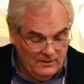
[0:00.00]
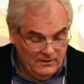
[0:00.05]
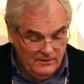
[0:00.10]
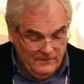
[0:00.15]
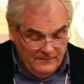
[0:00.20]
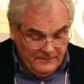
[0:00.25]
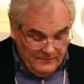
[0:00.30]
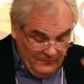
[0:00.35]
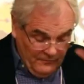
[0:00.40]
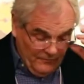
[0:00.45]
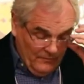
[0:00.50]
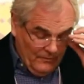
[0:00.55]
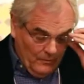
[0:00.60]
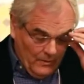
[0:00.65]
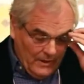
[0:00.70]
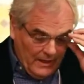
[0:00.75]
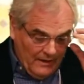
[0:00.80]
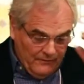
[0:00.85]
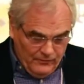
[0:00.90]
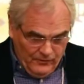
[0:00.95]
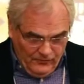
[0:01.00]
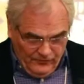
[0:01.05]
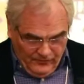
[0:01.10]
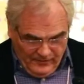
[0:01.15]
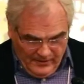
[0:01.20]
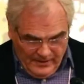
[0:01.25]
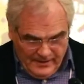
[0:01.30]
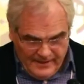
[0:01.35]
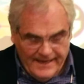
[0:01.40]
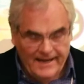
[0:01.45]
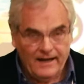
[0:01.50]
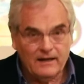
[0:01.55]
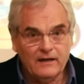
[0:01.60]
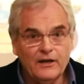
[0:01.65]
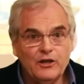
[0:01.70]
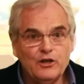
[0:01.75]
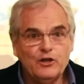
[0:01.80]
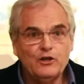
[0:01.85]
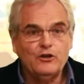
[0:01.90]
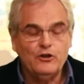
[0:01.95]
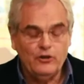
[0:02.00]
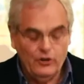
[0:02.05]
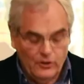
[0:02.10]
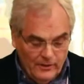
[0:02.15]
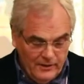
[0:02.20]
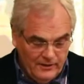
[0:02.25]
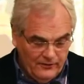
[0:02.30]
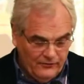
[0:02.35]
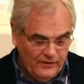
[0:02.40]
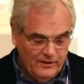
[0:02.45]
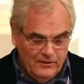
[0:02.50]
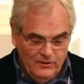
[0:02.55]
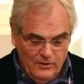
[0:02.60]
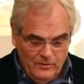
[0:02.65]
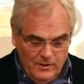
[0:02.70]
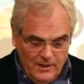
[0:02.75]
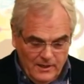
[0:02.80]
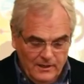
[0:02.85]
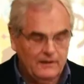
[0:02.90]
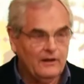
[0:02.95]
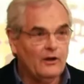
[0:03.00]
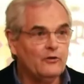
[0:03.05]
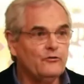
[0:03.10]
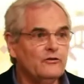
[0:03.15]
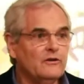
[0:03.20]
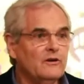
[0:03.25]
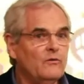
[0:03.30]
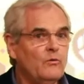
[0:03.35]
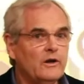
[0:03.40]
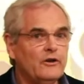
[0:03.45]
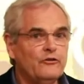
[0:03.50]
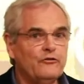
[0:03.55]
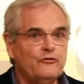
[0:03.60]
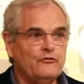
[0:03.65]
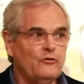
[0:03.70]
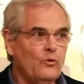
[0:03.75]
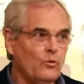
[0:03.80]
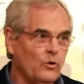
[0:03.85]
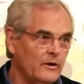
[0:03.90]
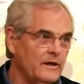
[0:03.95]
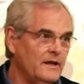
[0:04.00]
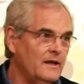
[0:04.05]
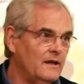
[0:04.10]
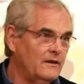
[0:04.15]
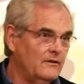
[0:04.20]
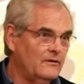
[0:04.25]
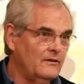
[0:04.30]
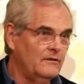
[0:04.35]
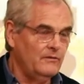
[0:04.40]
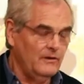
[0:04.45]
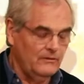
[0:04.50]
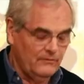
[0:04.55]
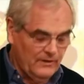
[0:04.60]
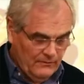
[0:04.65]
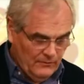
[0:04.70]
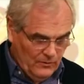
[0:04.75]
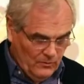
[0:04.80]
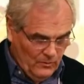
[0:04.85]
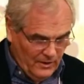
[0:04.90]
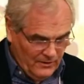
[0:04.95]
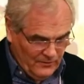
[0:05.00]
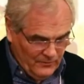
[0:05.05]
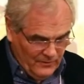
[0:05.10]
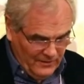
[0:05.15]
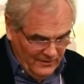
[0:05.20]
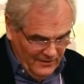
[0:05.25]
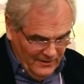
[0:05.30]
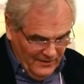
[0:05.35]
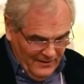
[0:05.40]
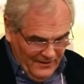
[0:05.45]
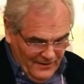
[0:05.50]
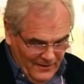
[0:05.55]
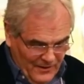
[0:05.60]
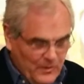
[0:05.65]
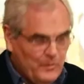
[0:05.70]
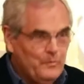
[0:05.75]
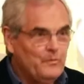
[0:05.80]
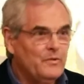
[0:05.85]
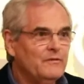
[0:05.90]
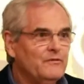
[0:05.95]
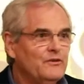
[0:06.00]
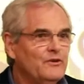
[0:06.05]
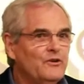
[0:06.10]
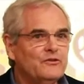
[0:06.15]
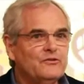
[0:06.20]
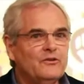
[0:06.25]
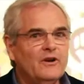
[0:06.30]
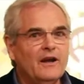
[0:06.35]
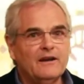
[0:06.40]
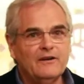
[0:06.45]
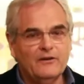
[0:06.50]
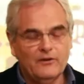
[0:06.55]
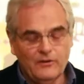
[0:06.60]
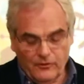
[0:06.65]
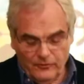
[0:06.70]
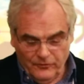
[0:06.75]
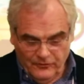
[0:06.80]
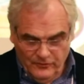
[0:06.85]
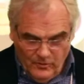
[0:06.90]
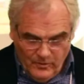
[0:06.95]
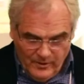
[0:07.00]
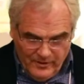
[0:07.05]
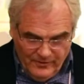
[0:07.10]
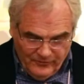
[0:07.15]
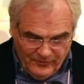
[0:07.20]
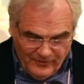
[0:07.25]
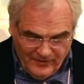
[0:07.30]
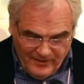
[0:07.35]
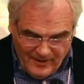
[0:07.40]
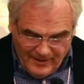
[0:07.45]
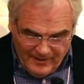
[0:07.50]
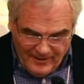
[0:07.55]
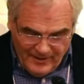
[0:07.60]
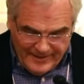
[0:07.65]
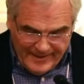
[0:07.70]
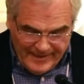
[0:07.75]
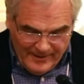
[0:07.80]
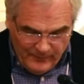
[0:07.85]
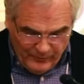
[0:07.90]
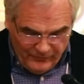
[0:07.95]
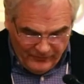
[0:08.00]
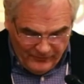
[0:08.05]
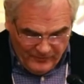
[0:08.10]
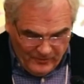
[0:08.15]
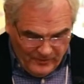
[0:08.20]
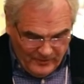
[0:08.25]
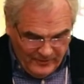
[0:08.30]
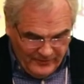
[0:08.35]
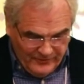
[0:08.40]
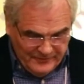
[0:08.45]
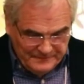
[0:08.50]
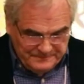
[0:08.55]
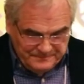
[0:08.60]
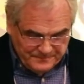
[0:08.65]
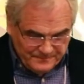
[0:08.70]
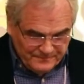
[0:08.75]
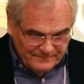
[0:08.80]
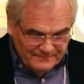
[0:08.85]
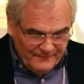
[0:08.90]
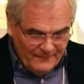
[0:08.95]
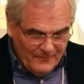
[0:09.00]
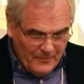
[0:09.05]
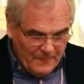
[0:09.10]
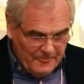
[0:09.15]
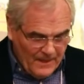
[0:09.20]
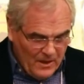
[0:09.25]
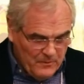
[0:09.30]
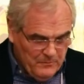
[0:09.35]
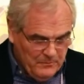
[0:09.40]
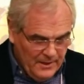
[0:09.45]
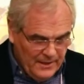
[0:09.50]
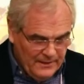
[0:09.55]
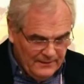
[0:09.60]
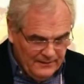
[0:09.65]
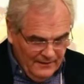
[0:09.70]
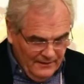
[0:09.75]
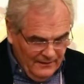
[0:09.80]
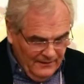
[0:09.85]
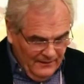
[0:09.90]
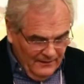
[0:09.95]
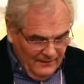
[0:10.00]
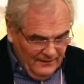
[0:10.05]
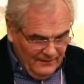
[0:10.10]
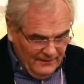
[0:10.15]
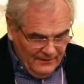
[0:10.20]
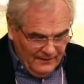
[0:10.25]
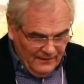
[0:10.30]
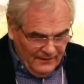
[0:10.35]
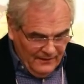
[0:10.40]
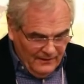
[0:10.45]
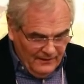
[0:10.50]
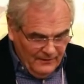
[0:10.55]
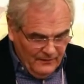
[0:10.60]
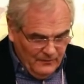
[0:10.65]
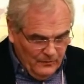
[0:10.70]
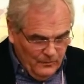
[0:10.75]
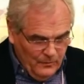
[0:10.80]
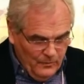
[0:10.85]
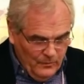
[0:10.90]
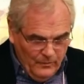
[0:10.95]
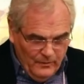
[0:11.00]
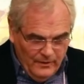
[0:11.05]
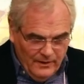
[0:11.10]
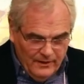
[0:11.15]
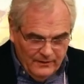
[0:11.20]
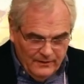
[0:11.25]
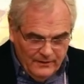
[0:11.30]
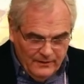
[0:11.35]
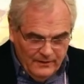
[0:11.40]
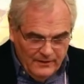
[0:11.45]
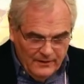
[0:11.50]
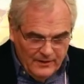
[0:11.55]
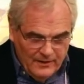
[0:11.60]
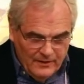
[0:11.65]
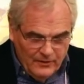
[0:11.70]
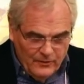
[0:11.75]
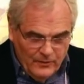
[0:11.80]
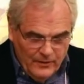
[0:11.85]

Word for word: uh, when I first encountered, curious and unique notion of what a story is. If you've ever worked with Pivotal Tracker, their stories are not like our stories. But uh, in the, in the